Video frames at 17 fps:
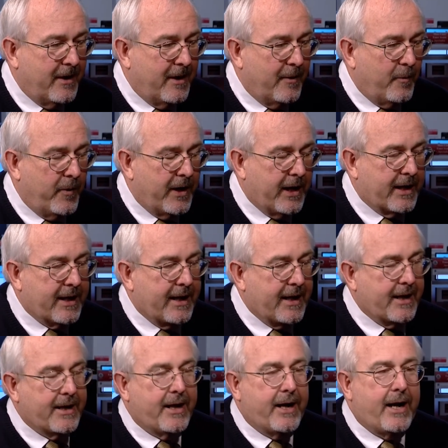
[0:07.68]
When I
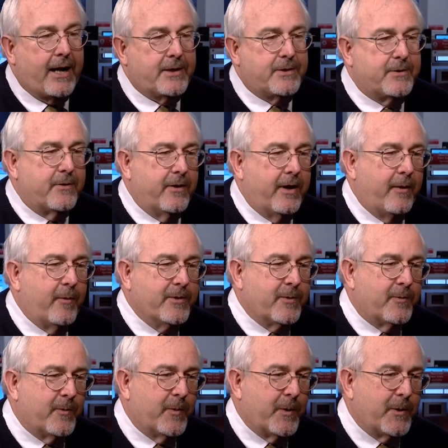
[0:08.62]
got out of high school, I
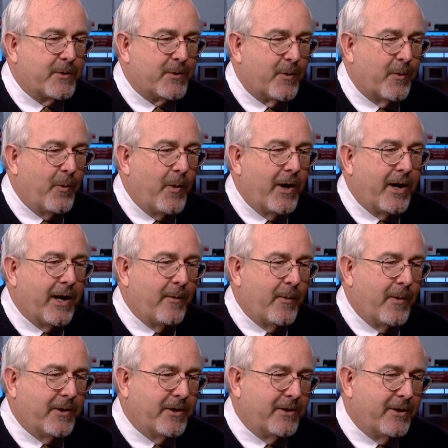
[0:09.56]
wasn't really sure what I
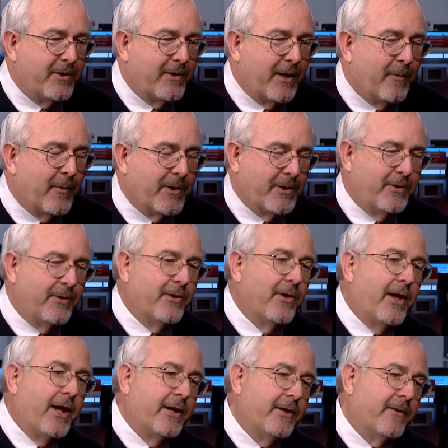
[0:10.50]
wanted to do, and I wanted to do a
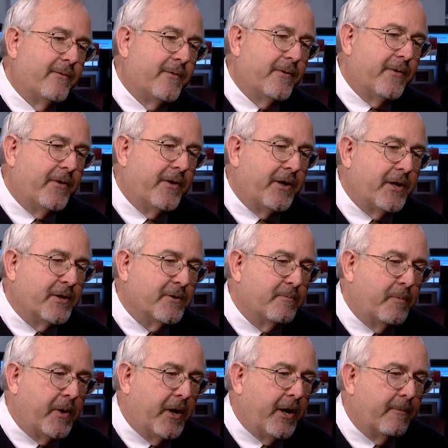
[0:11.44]
lot of different things,
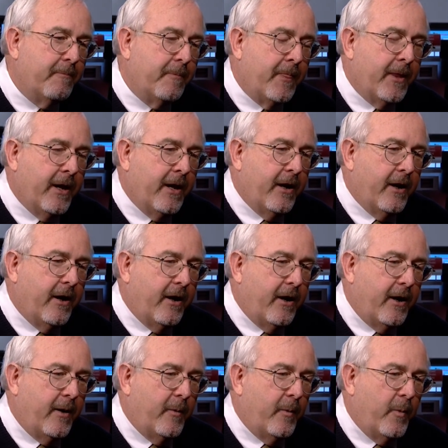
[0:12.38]
but
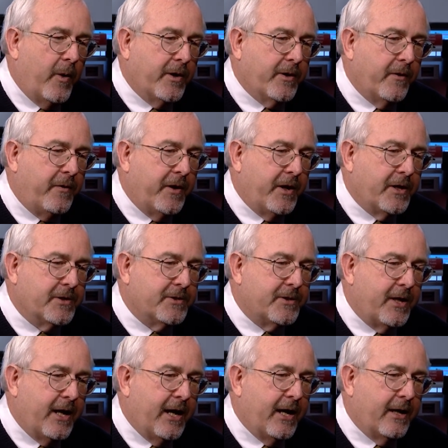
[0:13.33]
one of the things
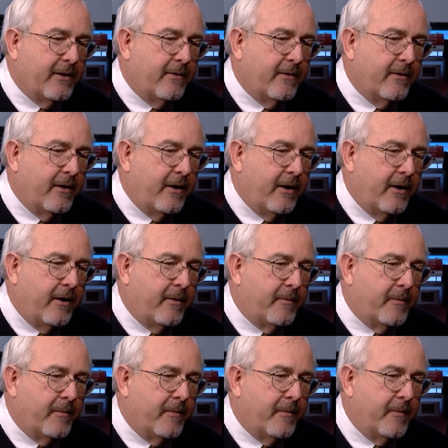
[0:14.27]
that
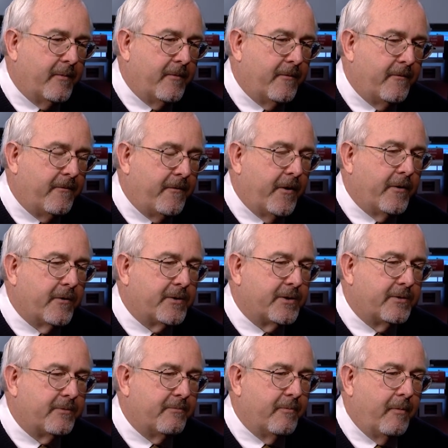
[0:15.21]

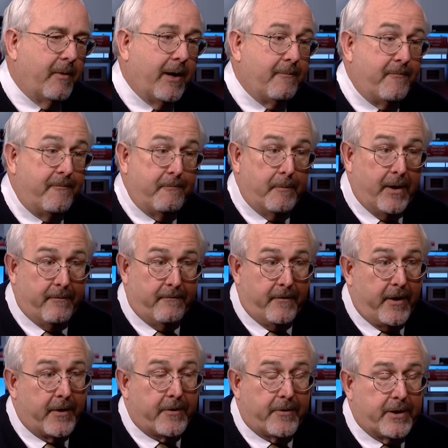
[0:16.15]
folks, my
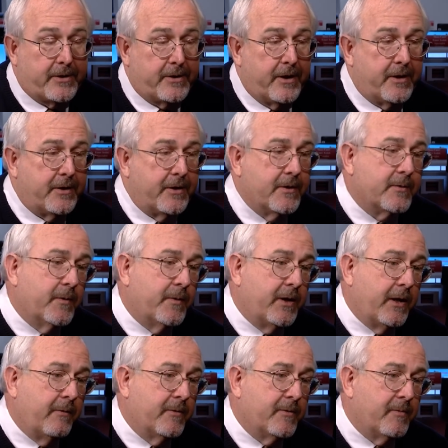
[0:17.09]
father had done this when
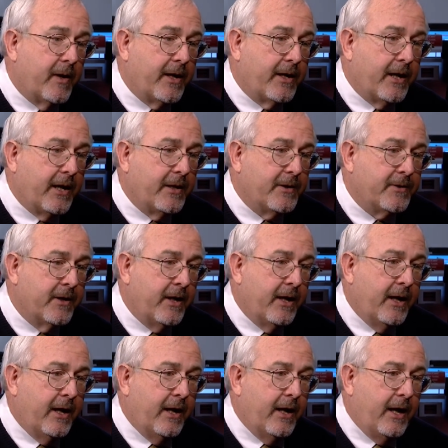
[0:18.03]
he was my age,
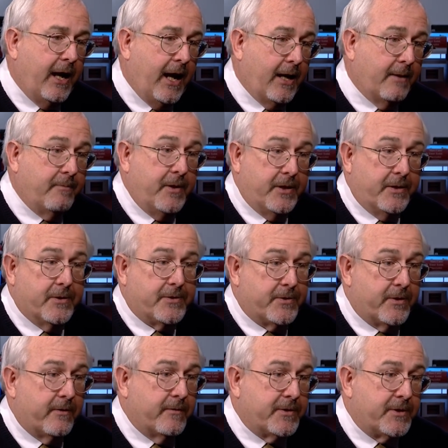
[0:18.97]
had been to
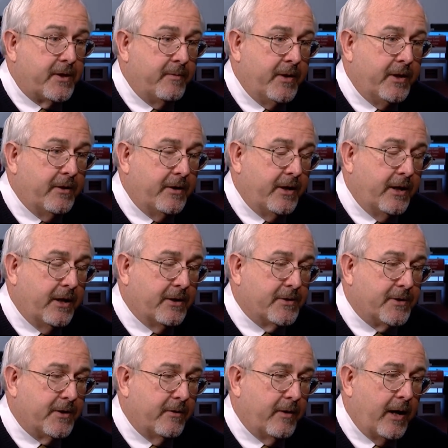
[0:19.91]
service community, and
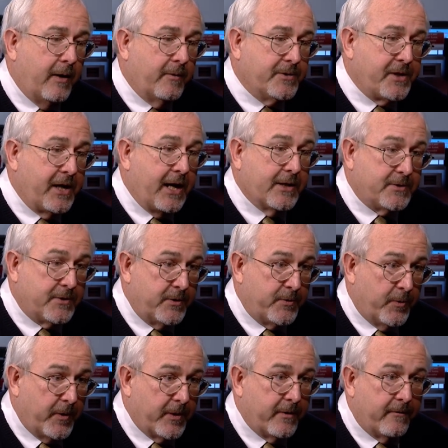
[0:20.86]
so I was asked to
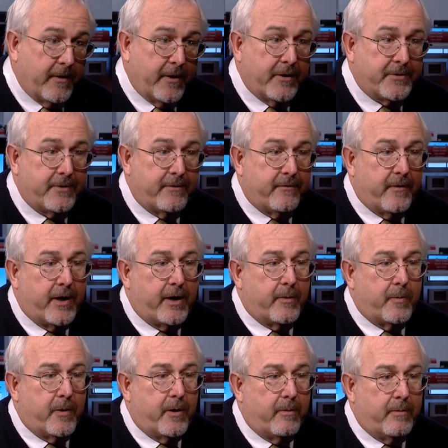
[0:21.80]
join the volunteer fire
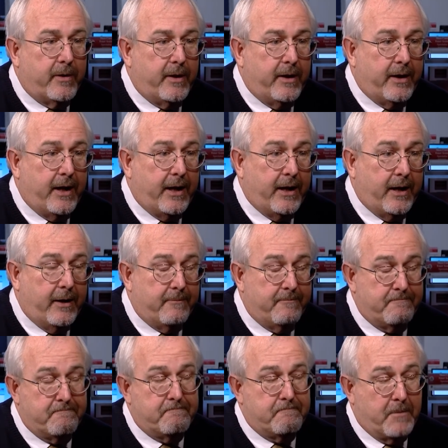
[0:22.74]
department, and
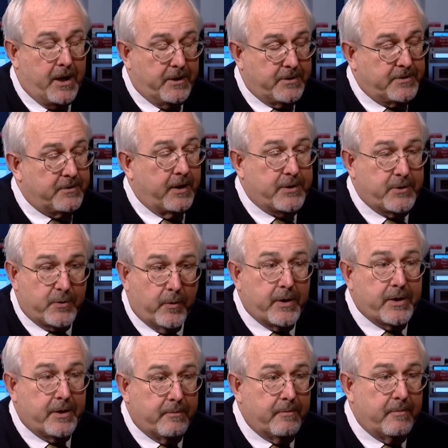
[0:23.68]
I
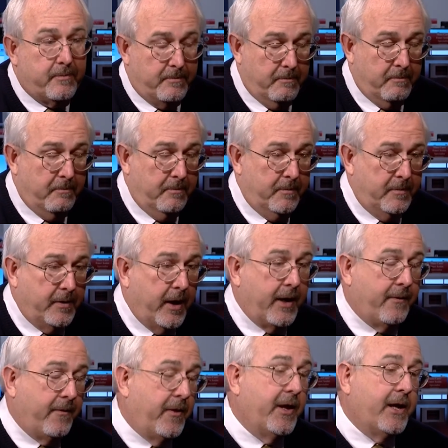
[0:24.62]
joined it
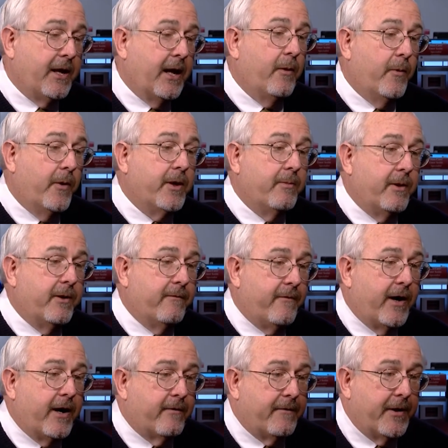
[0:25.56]
not thinking I wanted to be a
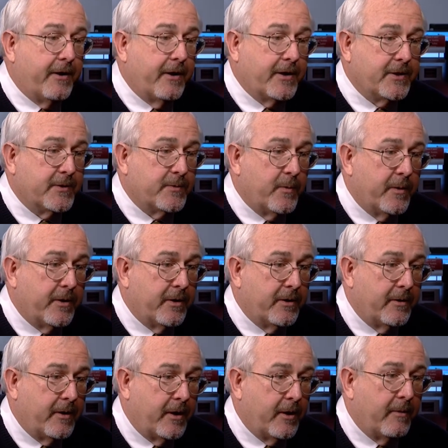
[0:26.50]
firefighter, I just wanted
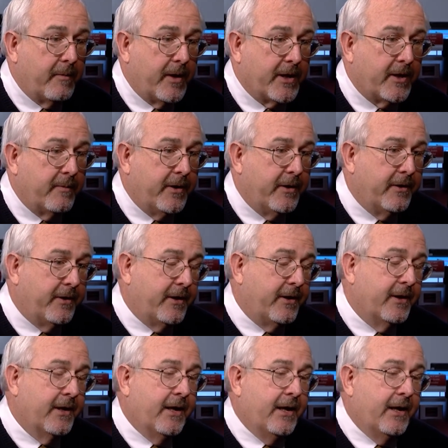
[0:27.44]
to help my community.